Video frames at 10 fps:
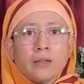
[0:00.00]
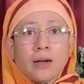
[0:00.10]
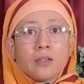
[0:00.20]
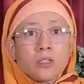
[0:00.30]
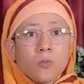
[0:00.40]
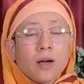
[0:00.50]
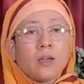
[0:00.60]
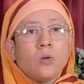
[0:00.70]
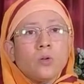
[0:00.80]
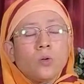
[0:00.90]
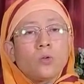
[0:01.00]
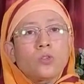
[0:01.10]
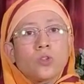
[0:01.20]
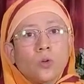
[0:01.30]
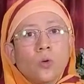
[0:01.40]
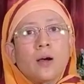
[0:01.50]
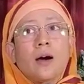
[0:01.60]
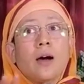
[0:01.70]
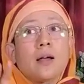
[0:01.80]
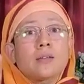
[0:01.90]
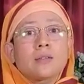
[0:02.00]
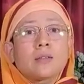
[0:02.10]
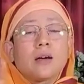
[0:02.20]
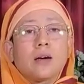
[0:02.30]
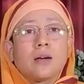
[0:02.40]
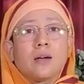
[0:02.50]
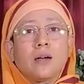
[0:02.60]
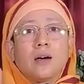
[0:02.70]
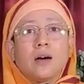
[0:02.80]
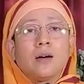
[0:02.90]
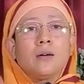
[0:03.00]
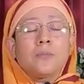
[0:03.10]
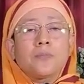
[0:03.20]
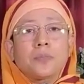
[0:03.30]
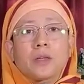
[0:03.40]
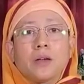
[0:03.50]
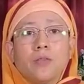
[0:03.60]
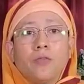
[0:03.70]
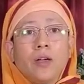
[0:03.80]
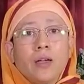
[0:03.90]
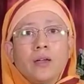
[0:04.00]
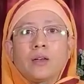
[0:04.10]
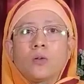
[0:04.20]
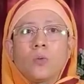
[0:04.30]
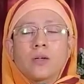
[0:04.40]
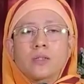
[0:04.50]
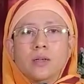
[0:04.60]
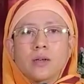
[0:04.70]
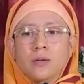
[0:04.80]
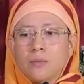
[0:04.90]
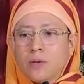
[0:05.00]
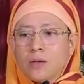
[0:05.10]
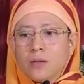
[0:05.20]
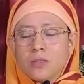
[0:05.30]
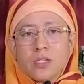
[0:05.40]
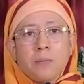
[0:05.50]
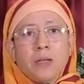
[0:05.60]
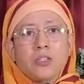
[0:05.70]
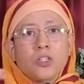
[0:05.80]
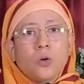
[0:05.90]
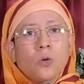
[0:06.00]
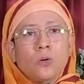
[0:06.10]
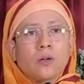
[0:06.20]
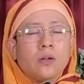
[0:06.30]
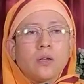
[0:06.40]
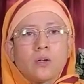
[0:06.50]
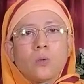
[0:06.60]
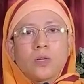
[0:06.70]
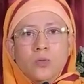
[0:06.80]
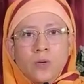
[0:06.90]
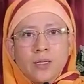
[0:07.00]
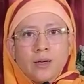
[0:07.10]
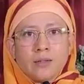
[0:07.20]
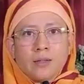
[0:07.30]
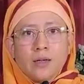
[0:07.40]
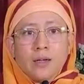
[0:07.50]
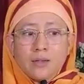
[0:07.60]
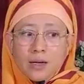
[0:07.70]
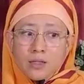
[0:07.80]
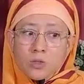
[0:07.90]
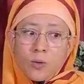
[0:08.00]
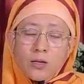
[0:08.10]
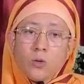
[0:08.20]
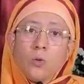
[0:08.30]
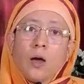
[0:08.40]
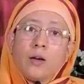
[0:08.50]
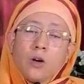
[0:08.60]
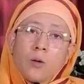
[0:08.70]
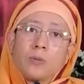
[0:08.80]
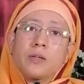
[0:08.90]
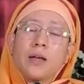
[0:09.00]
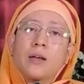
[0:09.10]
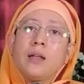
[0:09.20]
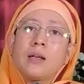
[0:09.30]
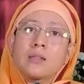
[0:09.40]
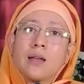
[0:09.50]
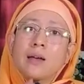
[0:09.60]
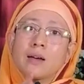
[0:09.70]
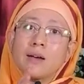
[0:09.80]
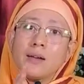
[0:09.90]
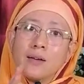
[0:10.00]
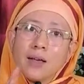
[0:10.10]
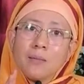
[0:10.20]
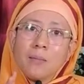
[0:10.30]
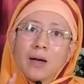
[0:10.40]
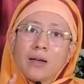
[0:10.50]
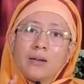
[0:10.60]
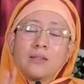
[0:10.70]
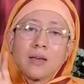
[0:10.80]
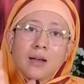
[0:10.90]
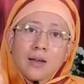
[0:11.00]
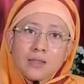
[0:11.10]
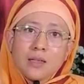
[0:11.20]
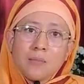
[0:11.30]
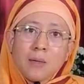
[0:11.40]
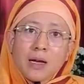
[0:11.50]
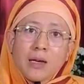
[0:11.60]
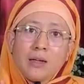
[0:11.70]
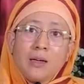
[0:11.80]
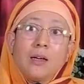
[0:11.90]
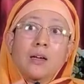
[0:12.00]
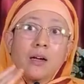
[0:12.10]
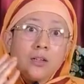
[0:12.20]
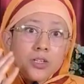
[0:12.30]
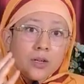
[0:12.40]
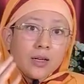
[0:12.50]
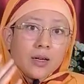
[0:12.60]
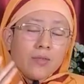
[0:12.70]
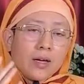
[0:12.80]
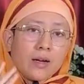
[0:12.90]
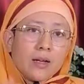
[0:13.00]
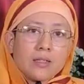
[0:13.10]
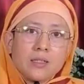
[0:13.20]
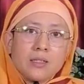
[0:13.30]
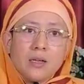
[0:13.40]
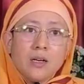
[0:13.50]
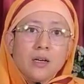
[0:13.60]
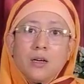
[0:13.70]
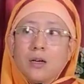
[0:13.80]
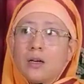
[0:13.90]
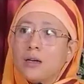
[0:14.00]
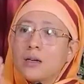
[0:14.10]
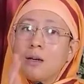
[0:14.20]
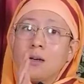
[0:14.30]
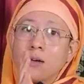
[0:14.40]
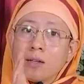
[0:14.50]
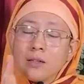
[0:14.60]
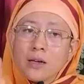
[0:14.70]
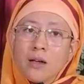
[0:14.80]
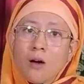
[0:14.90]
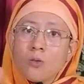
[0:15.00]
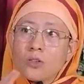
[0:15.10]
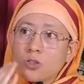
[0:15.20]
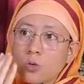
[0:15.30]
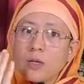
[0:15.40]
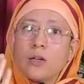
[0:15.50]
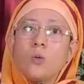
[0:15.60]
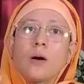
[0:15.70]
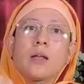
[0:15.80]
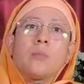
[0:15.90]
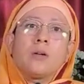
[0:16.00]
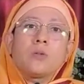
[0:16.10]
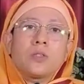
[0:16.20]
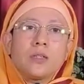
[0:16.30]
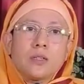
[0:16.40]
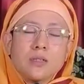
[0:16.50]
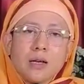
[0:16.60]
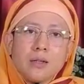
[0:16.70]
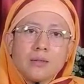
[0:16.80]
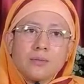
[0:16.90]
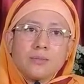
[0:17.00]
That is why you use yoga as a way towards a stepping stone towards Vedanta. That is why you adopt techniques like clearing mind, silencing mind, culturing awareness, clearing the clouds so that you are able to see the sun.